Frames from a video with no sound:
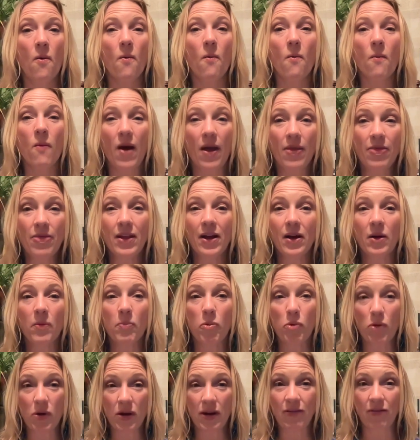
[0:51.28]
When they're
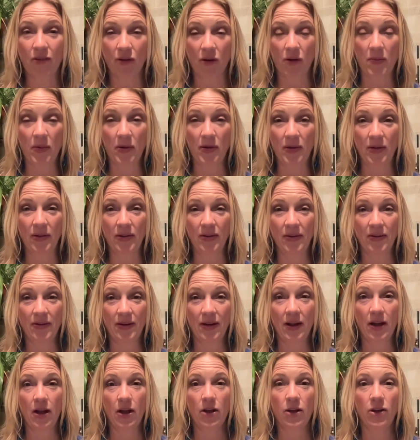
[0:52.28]
preverbal,
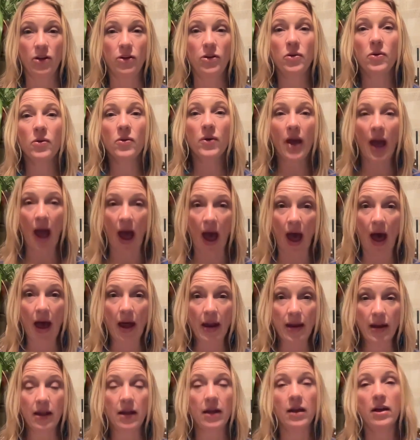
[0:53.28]
you
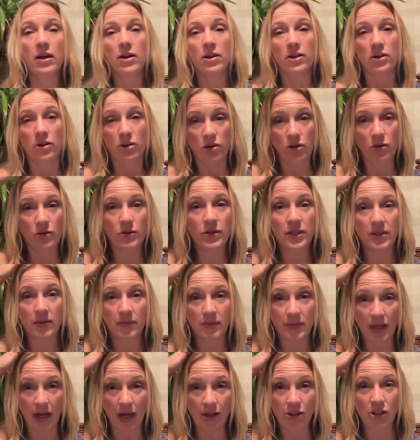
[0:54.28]
can do
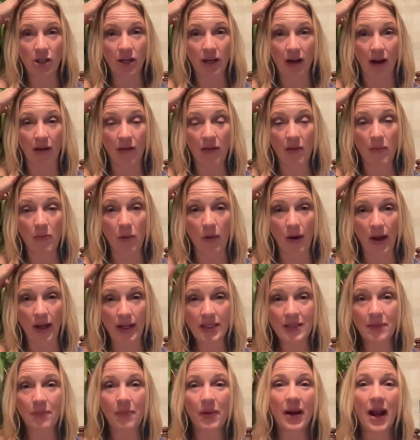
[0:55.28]
some touching on the
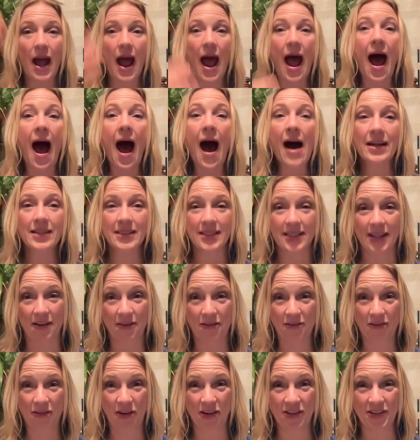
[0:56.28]
points, but ask
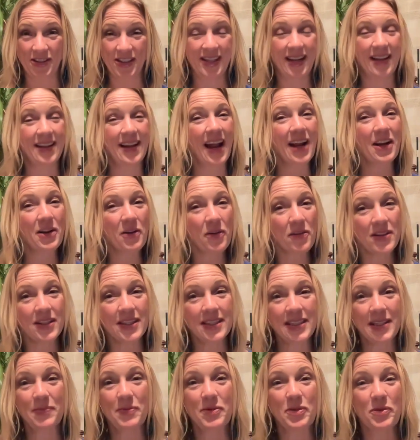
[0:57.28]
first. And I know
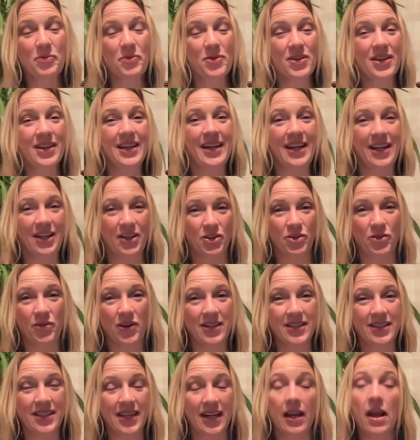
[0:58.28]
this seems really
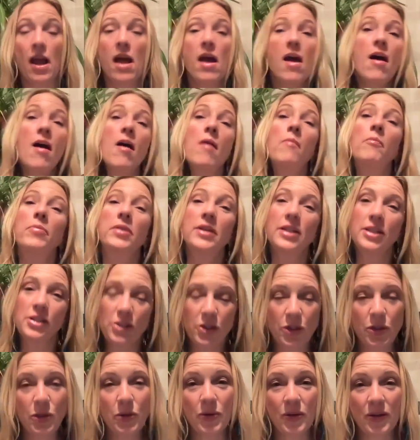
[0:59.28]
interesting, but
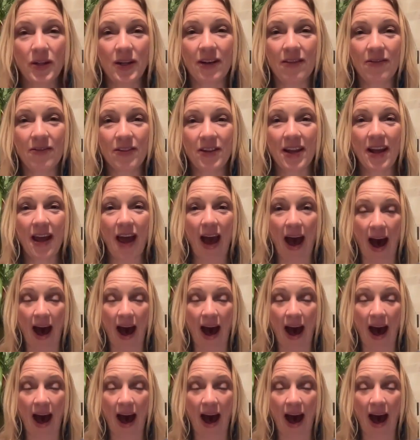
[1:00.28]
intuitively